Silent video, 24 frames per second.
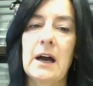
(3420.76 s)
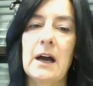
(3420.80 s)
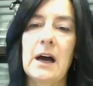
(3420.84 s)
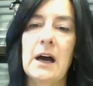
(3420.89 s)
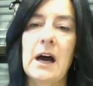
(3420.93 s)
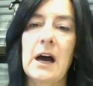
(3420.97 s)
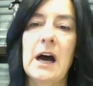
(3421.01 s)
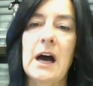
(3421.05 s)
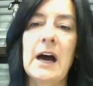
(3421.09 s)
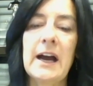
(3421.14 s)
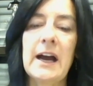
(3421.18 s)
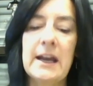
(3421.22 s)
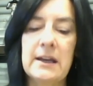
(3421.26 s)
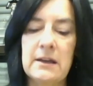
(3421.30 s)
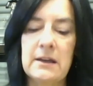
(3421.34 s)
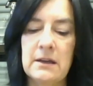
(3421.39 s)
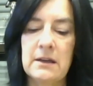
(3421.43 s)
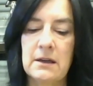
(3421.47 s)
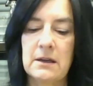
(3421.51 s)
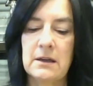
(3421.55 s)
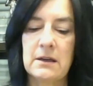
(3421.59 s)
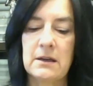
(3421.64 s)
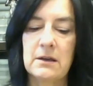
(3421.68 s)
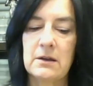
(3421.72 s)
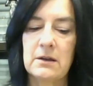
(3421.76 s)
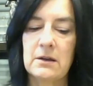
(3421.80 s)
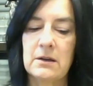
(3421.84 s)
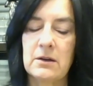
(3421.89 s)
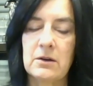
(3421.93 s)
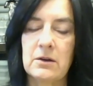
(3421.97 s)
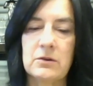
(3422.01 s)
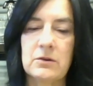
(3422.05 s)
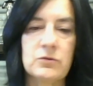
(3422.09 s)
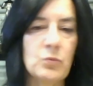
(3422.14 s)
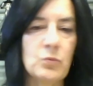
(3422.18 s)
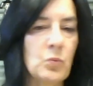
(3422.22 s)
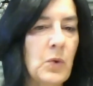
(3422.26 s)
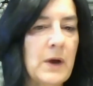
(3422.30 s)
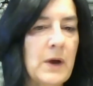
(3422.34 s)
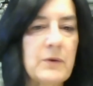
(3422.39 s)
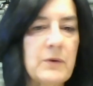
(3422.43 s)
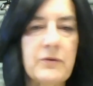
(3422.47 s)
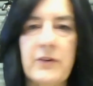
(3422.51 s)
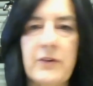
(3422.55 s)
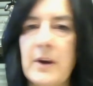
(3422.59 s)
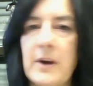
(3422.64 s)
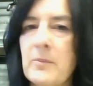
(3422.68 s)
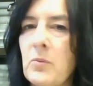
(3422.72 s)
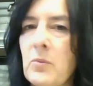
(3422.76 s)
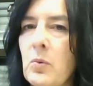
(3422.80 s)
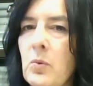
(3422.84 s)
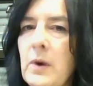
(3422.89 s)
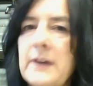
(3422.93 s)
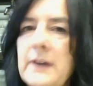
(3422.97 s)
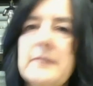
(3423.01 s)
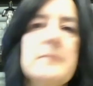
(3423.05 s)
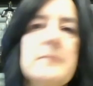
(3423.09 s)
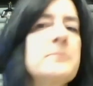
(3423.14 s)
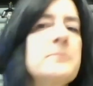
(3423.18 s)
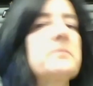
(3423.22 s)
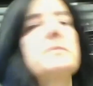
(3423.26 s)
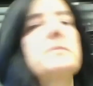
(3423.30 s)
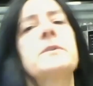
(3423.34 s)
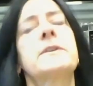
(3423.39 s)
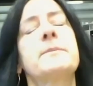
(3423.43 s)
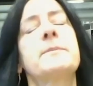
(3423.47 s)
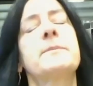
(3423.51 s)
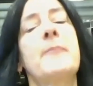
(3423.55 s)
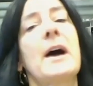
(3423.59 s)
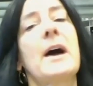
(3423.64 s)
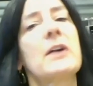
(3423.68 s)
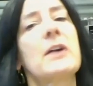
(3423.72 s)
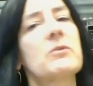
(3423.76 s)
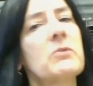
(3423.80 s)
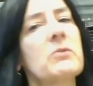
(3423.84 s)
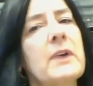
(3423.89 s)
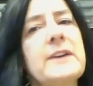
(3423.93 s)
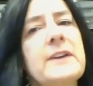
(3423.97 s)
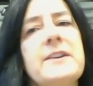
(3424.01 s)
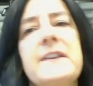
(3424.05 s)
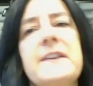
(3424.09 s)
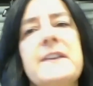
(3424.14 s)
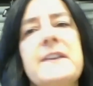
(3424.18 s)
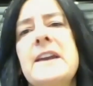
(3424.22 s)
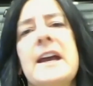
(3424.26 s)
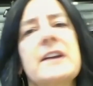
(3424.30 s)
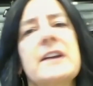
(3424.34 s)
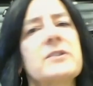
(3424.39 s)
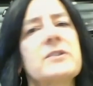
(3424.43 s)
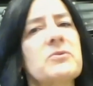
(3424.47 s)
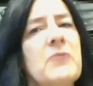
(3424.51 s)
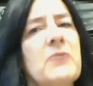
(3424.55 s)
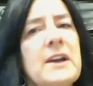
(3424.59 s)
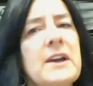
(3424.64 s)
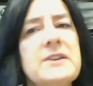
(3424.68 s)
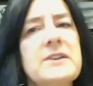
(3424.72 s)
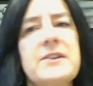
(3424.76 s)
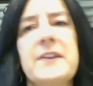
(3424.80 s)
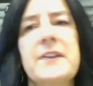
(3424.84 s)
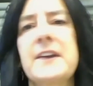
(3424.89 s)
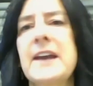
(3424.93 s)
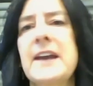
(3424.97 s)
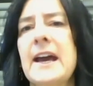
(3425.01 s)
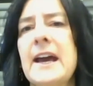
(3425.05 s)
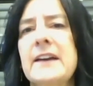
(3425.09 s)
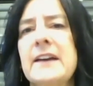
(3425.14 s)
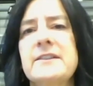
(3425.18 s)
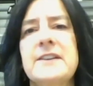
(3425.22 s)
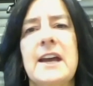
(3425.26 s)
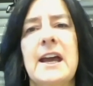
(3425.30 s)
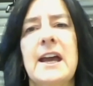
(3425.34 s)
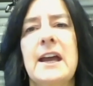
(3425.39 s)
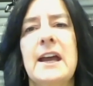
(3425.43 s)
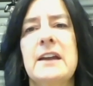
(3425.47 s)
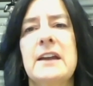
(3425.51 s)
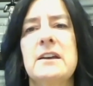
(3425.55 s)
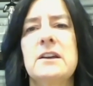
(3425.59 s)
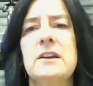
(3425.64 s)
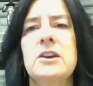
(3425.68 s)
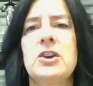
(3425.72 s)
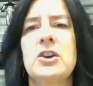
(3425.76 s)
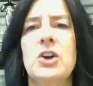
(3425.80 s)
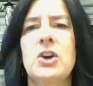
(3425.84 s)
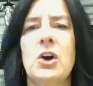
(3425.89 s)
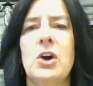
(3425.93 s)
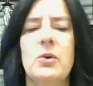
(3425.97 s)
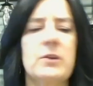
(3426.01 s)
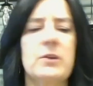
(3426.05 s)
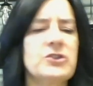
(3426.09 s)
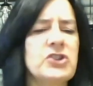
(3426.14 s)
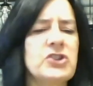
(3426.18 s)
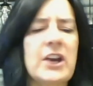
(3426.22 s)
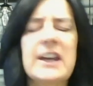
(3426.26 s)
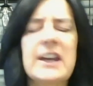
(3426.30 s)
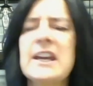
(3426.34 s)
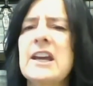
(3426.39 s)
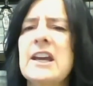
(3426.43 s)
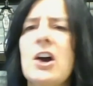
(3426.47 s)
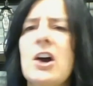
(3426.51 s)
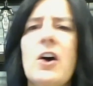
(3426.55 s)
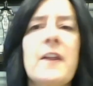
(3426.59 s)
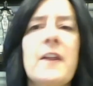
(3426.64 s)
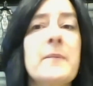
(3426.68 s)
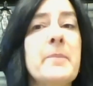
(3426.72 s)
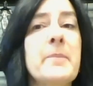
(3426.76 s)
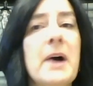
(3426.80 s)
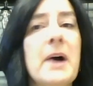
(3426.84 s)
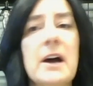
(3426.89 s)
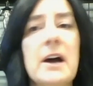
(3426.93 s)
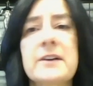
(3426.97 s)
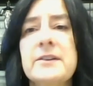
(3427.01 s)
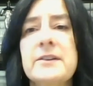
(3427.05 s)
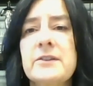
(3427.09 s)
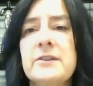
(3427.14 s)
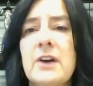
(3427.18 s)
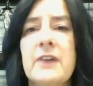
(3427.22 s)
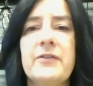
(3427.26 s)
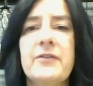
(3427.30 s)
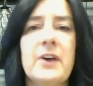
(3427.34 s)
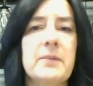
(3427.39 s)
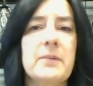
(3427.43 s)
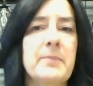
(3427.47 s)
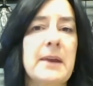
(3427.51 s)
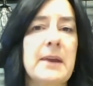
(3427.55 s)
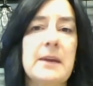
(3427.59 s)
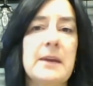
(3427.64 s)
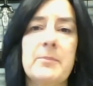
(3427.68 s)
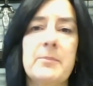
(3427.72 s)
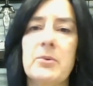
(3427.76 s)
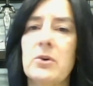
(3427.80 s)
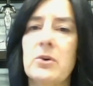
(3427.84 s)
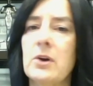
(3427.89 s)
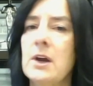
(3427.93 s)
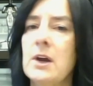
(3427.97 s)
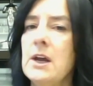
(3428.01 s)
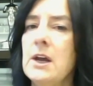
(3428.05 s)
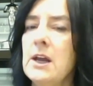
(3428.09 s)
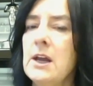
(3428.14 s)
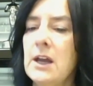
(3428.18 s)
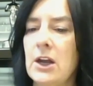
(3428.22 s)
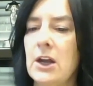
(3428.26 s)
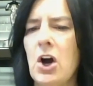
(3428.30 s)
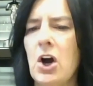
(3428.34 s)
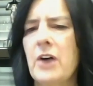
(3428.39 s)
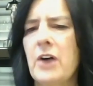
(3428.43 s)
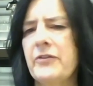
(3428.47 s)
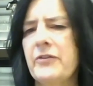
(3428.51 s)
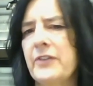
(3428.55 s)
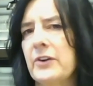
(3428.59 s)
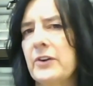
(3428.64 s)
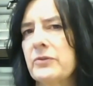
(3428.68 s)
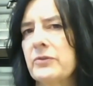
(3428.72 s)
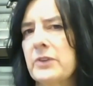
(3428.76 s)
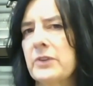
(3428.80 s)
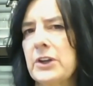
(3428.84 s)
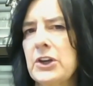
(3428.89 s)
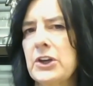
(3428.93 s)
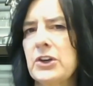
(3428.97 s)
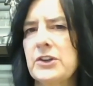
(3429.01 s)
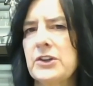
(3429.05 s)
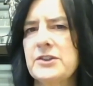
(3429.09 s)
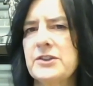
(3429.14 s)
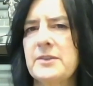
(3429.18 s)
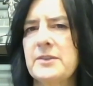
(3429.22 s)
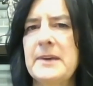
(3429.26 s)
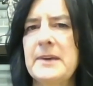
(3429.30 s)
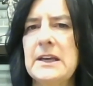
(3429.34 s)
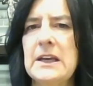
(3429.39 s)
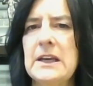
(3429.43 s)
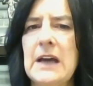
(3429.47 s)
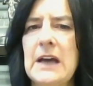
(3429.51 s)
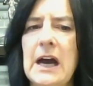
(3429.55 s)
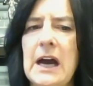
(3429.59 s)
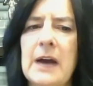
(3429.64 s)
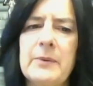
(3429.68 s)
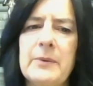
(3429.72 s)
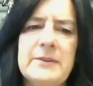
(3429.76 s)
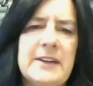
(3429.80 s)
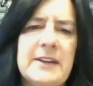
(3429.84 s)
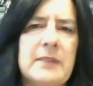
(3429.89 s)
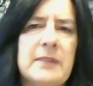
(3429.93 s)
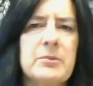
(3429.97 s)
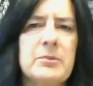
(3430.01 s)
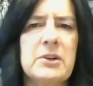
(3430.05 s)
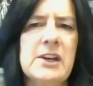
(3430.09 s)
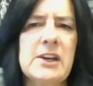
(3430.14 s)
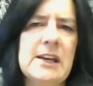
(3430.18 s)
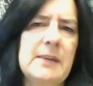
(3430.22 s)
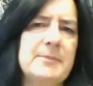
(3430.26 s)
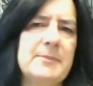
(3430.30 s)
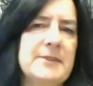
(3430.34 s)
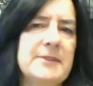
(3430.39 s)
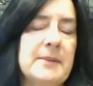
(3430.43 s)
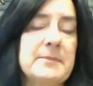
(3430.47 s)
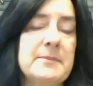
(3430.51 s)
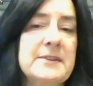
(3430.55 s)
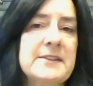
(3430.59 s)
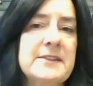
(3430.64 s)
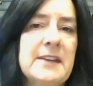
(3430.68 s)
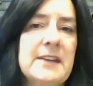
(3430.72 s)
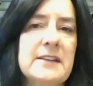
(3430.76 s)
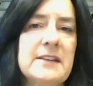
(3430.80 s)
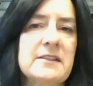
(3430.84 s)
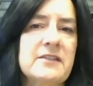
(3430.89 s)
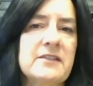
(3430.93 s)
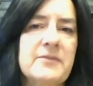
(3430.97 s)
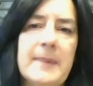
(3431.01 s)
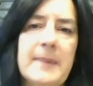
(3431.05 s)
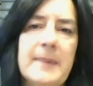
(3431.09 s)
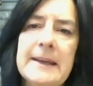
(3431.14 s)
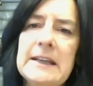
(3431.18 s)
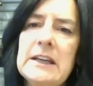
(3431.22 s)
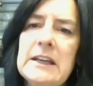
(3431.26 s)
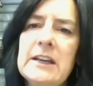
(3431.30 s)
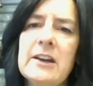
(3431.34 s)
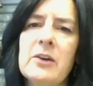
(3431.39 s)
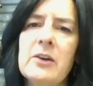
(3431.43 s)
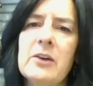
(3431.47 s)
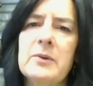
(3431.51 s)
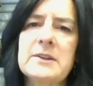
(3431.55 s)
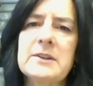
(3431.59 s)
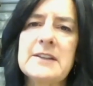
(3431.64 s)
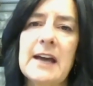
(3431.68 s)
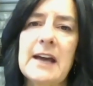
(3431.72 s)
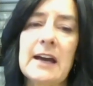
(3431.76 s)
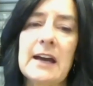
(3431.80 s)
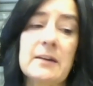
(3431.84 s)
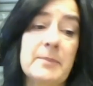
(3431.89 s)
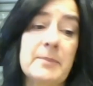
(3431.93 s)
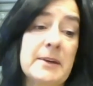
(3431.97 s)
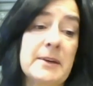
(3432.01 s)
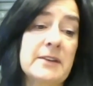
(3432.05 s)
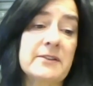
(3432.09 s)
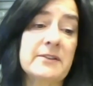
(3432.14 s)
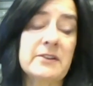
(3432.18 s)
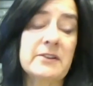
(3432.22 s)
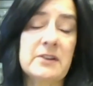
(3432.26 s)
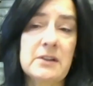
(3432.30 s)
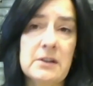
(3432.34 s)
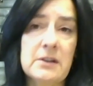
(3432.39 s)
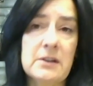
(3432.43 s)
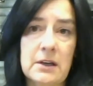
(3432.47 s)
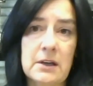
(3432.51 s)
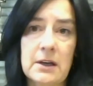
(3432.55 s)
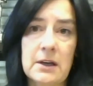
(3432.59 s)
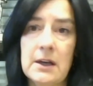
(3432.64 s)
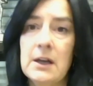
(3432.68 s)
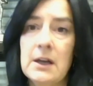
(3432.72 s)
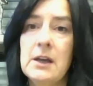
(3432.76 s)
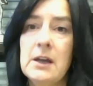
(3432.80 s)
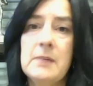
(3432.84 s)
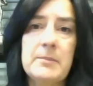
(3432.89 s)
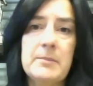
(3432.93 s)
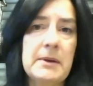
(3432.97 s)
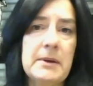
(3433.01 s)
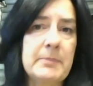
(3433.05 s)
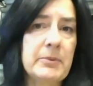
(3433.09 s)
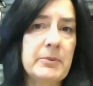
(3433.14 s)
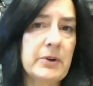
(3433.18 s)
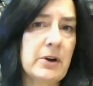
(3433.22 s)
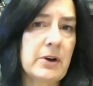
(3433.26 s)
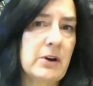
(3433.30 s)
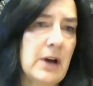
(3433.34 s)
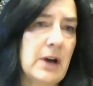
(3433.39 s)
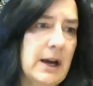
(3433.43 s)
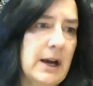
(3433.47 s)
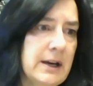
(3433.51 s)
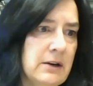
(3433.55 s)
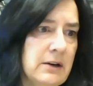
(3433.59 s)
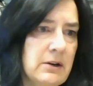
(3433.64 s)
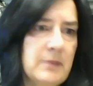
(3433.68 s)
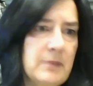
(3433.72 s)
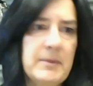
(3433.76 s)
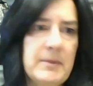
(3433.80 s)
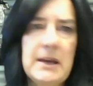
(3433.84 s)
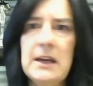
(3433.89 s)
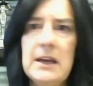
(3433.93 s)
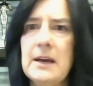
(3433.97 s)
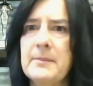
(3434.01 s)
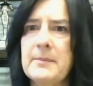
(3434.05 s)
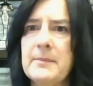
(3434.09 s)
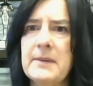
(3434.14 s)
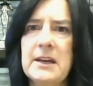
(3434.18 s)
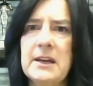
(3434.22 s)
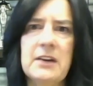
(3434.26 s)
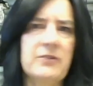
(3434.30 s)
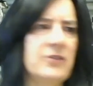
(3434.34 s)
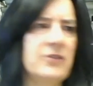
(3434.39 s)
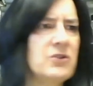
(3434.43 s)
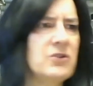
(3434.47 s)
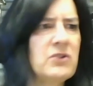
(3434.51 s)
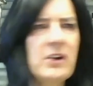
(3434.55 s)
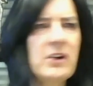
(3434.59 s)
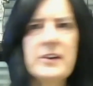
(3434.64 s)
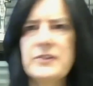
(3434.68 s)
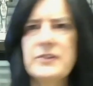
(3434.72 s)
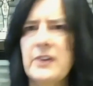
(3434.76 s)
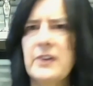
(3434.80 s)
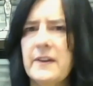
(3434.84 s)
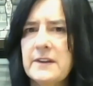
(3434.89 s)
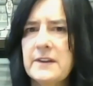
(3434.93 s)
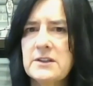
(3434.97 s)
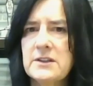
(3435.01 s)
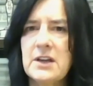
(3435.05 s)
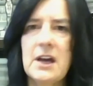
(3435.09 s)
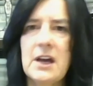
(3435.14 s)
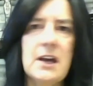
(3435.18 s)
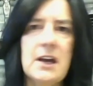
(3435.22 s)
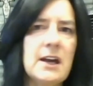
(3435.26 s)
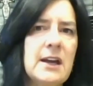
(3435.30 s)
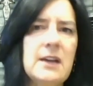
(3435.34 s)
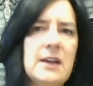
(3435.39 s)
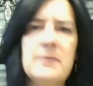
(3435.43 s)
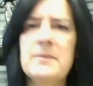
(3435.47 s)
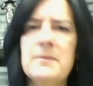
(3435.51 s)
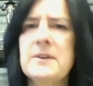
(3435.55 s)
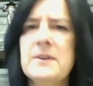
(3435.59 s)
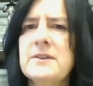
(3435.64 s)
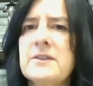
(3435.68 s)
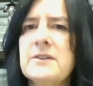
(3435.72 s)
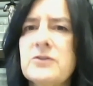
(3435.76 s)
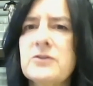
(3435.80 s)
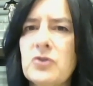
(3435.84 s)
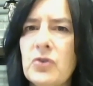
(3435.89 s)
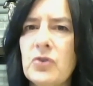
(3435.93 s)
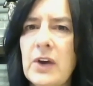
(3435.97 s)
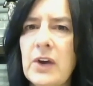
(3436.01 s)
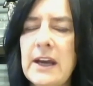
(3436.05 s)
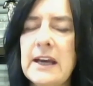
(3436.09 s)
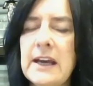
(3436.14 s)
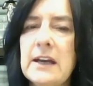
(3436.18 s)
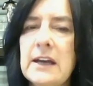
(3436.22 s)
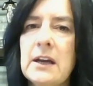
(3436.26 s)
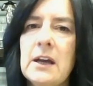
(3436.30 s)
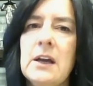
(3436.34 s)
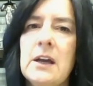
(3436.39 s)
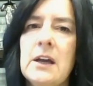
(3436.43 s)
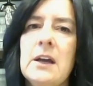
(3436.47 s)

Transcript: I went from one spot right to the next, and, checking all the boxes off on paper. It all felt really good to me. I was able to keep some sense of my ego intact because, look, people are hiring me. I'm getting phone calls all the time. This is great.